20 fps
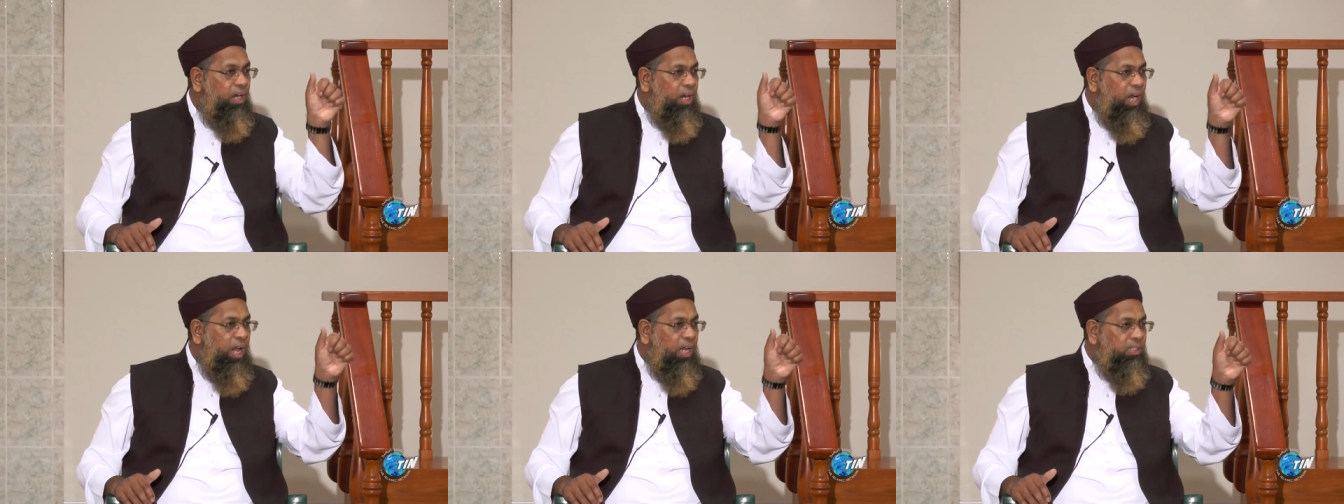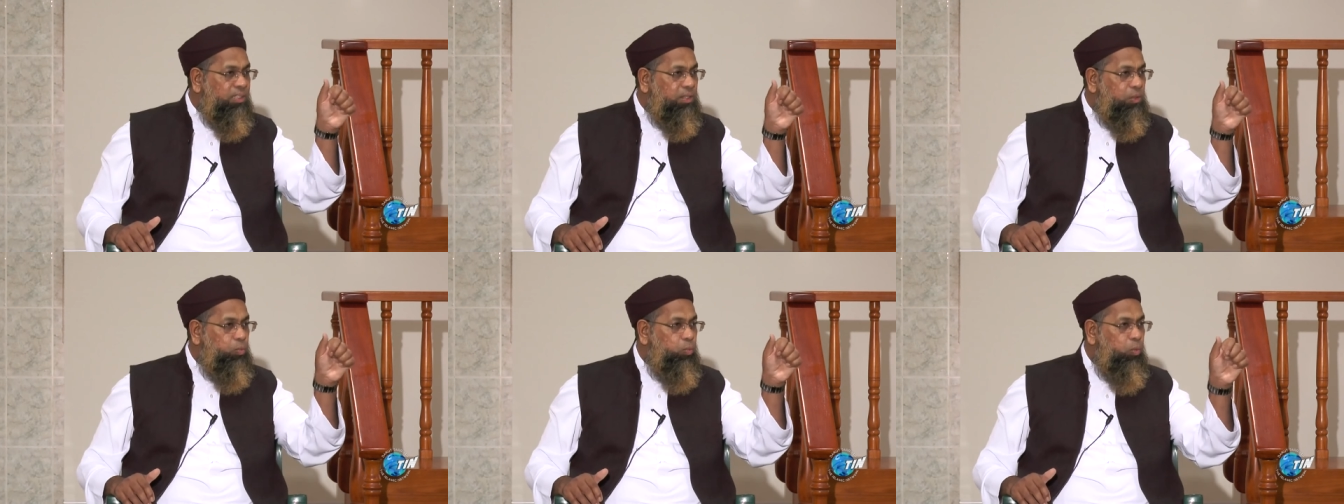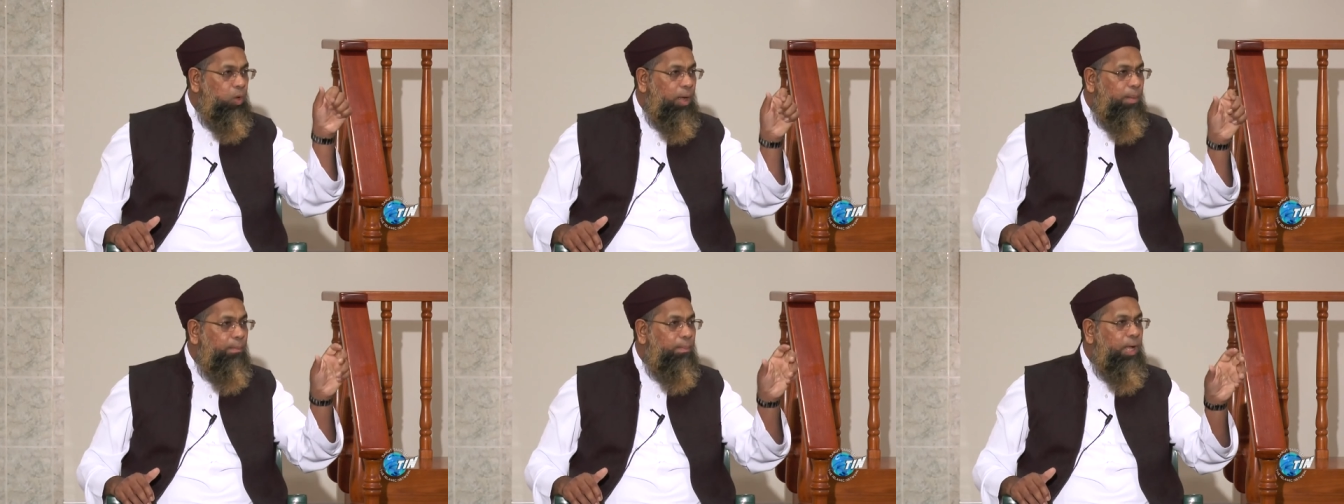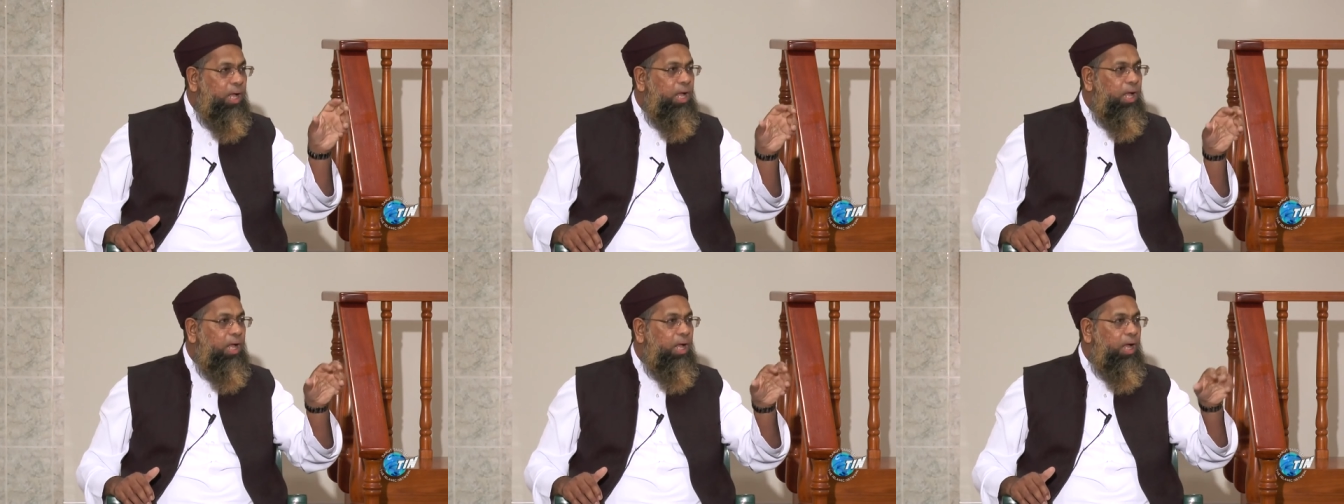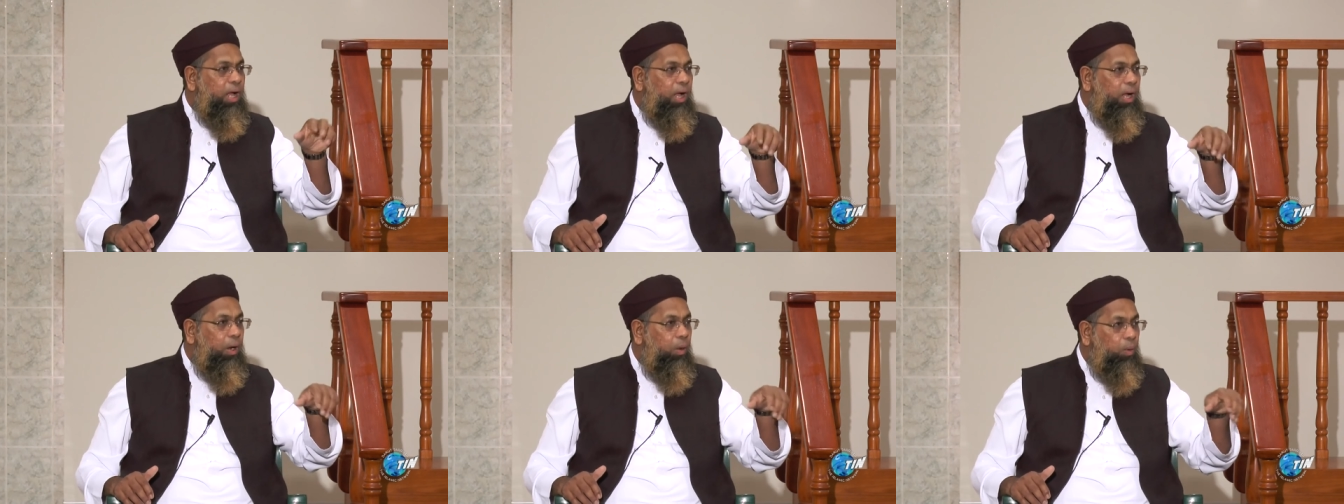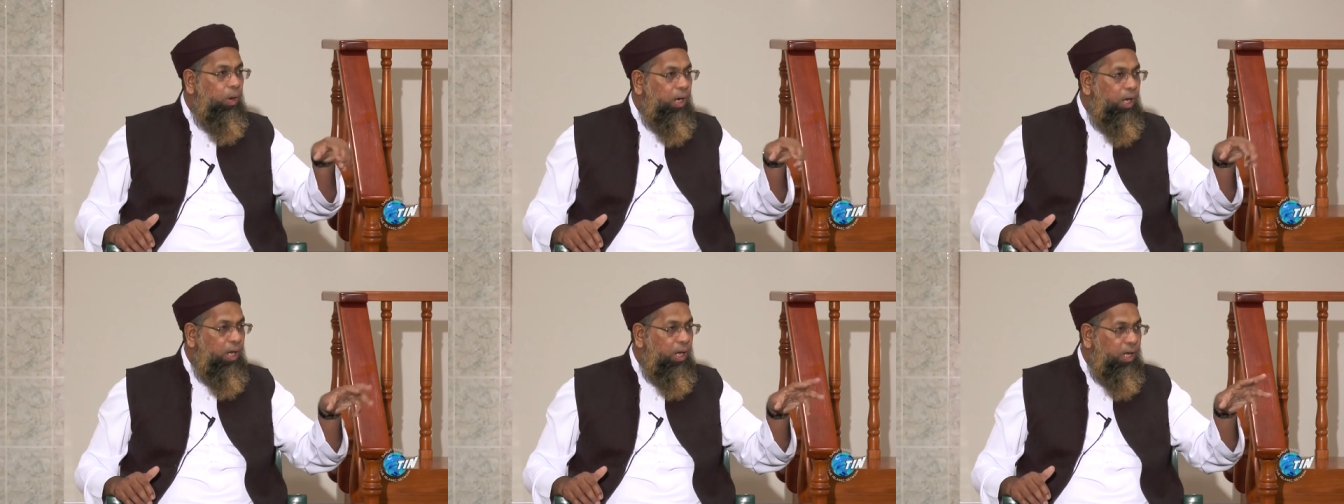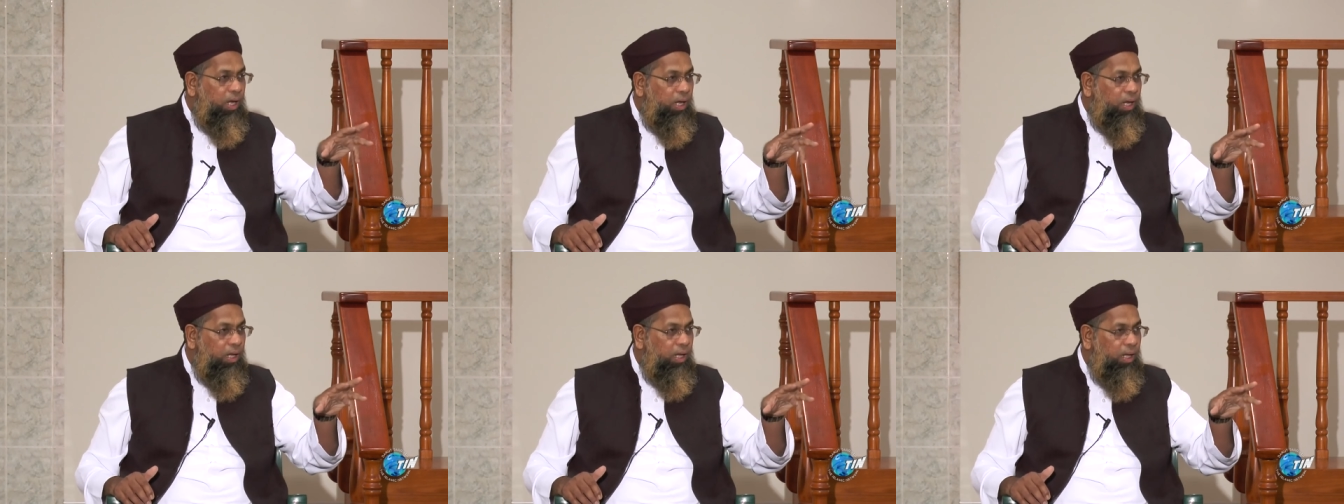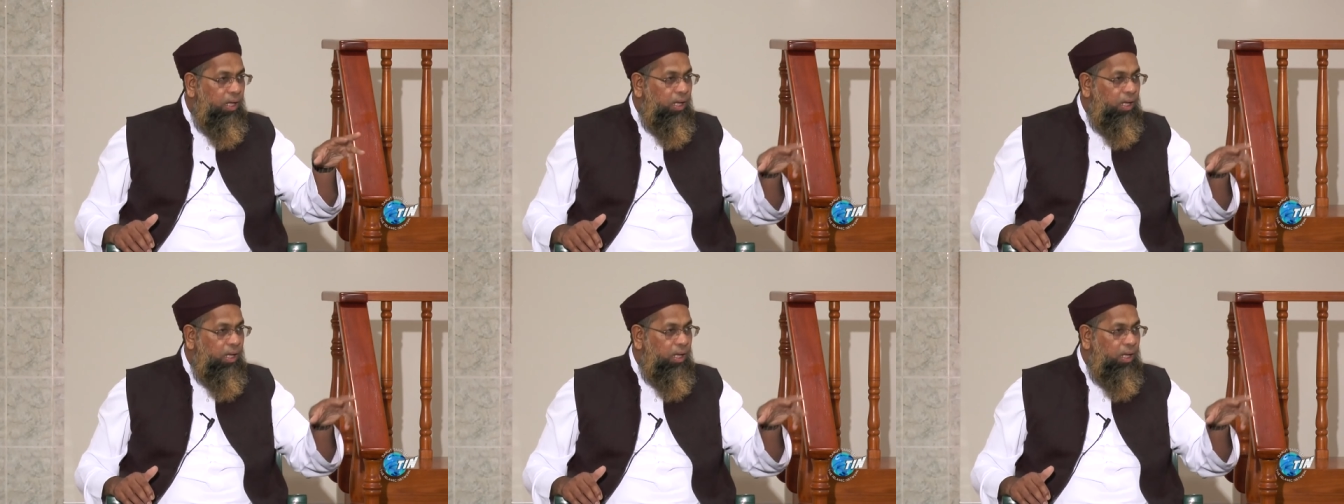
ras wa ma hawa,"